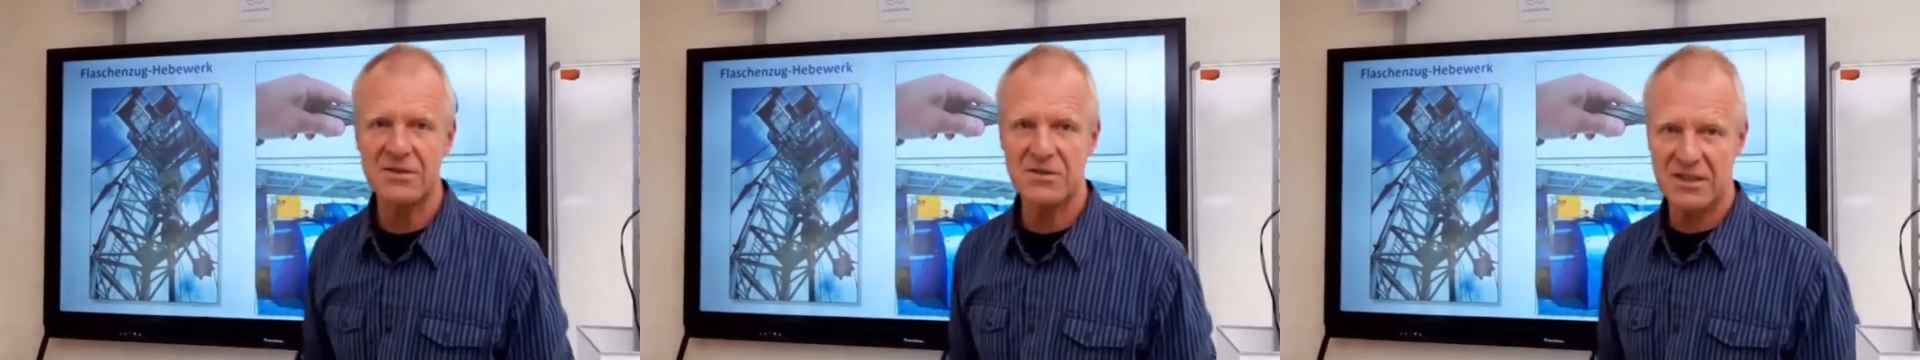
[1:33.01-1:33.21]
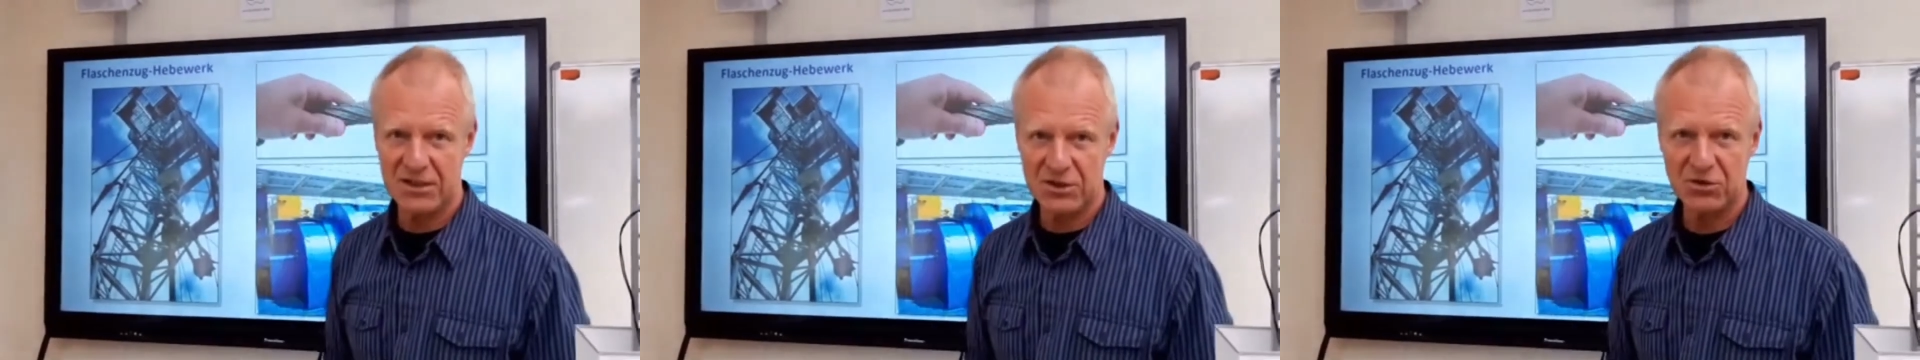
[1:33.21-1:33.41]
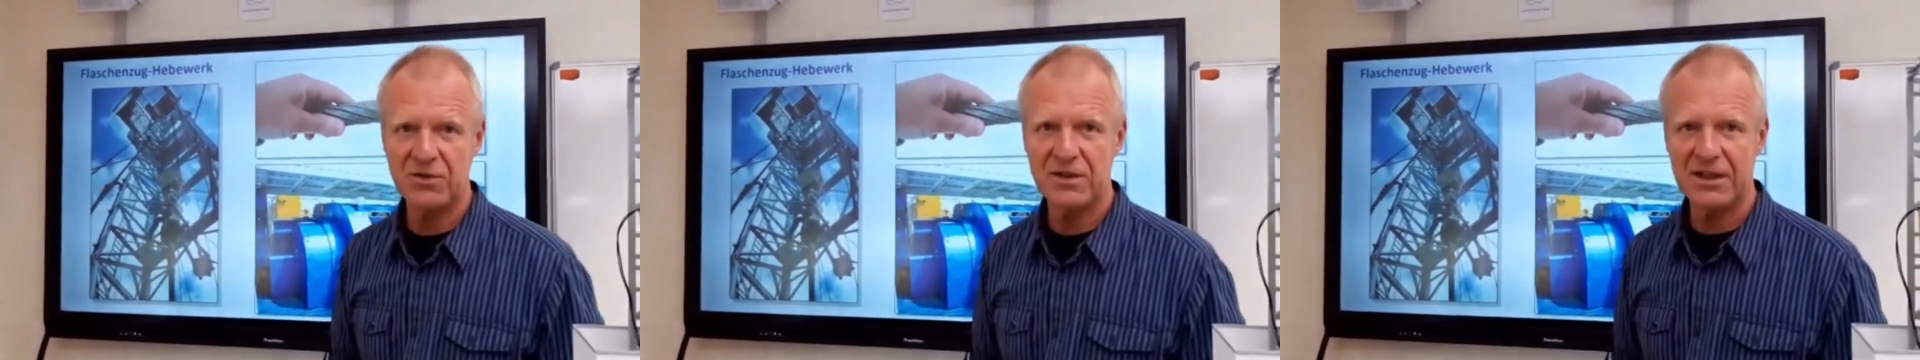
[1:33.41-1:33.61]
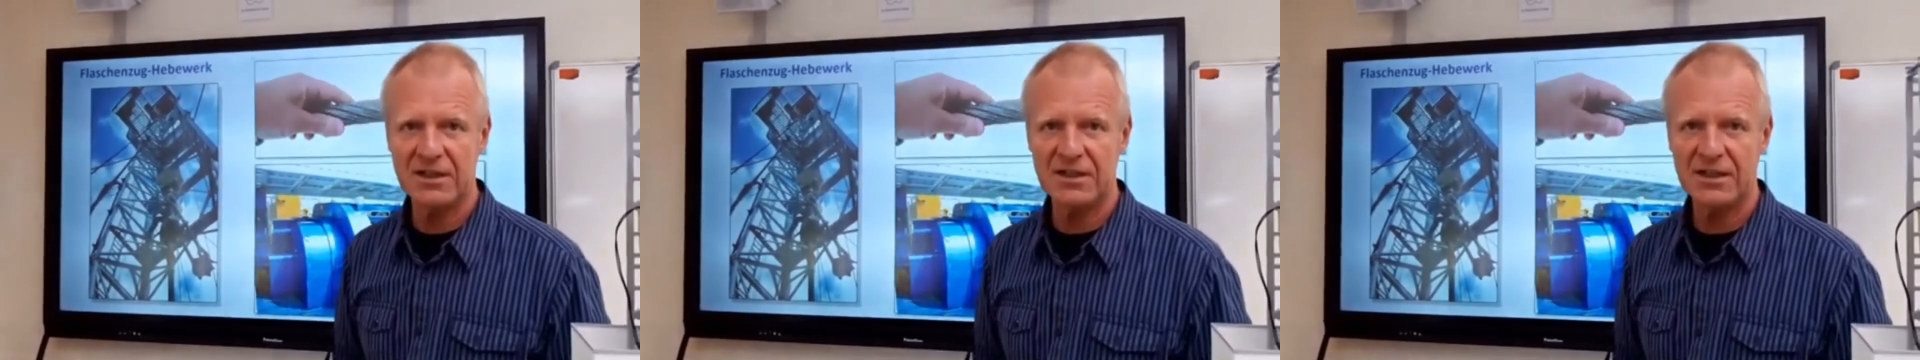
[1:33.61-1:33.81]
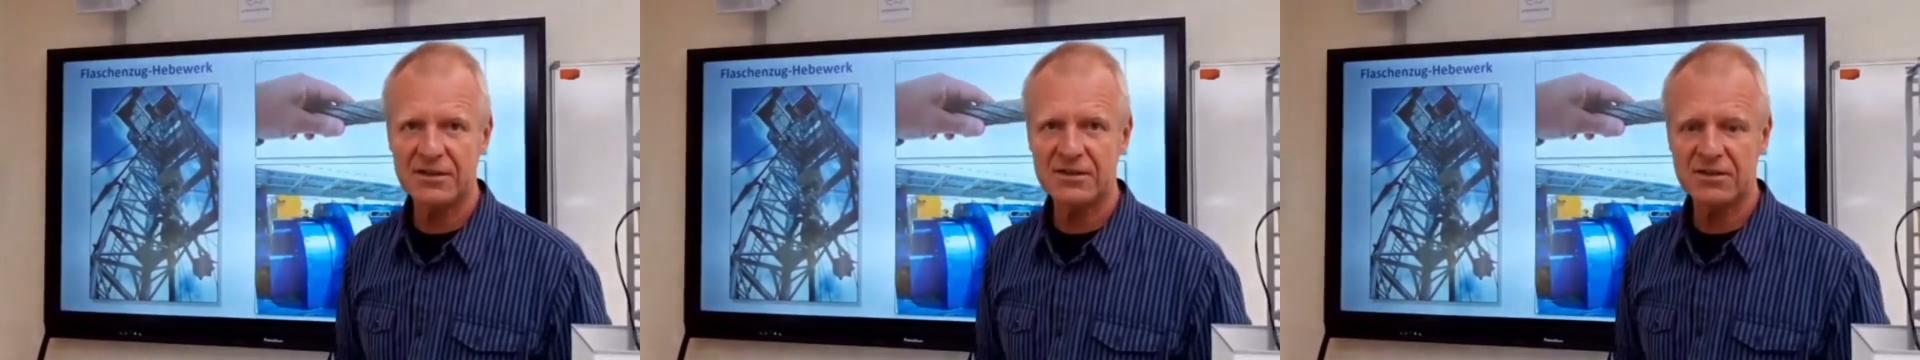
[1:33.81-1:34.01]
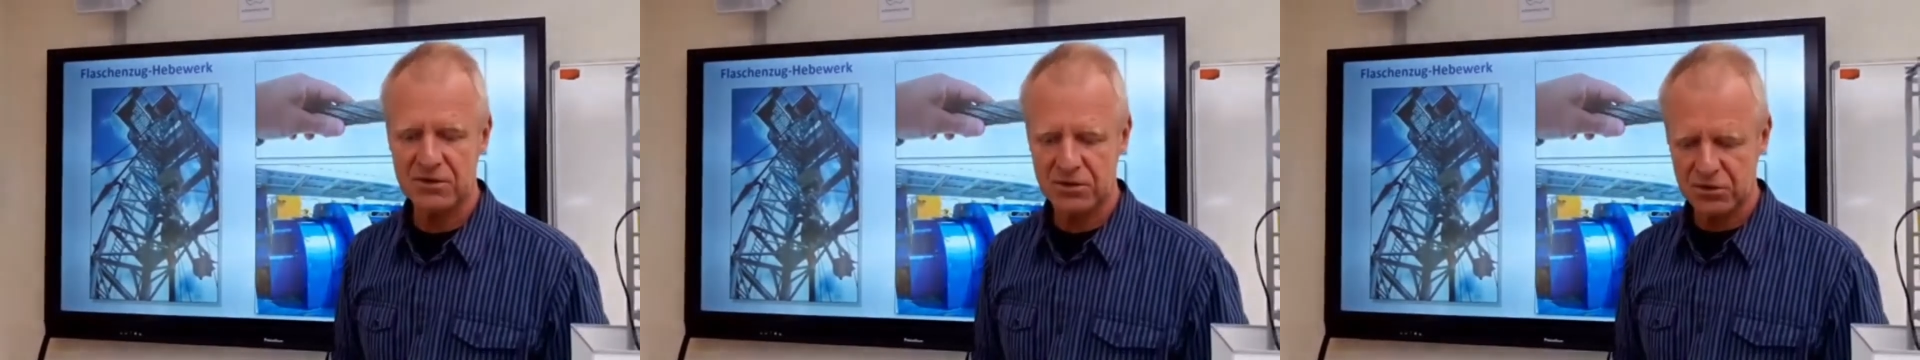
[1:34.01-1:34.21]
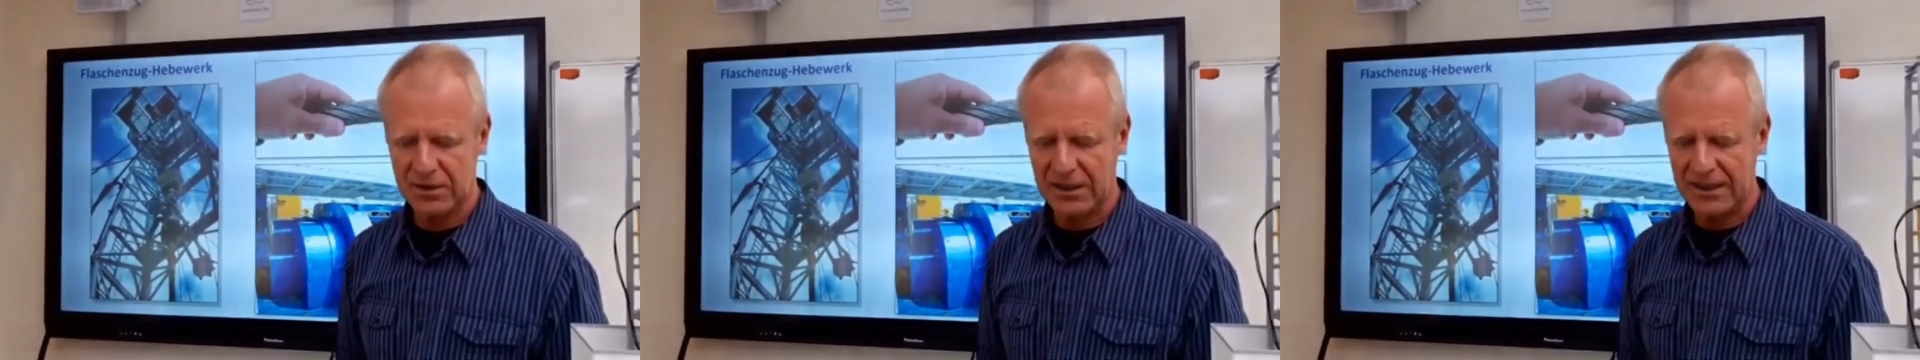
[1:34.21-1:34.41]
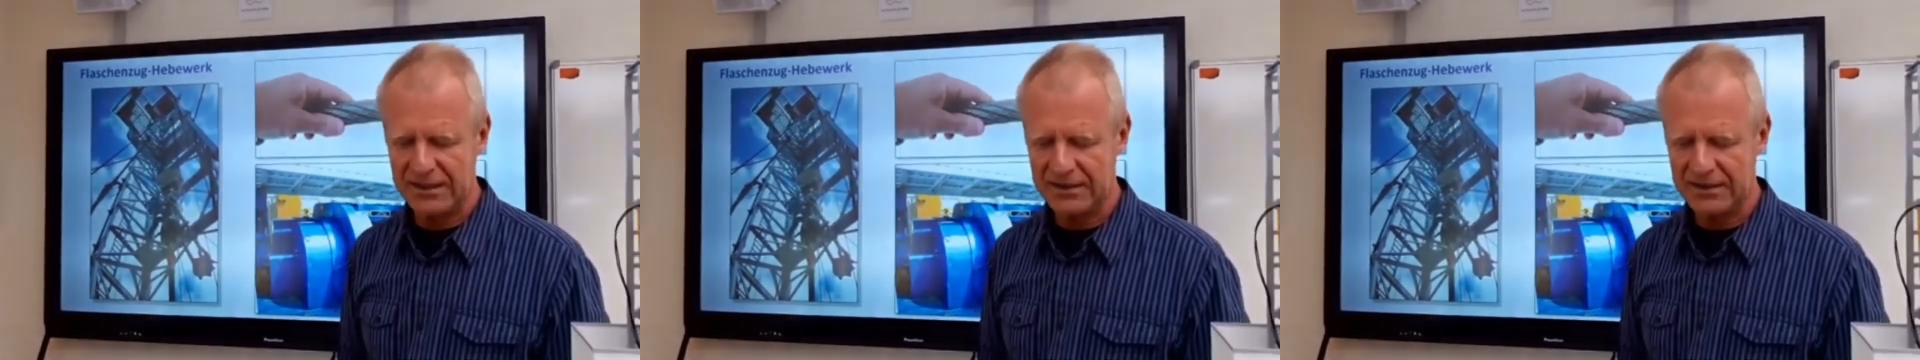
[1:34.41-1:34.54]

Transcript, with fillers: and strong to lift heavy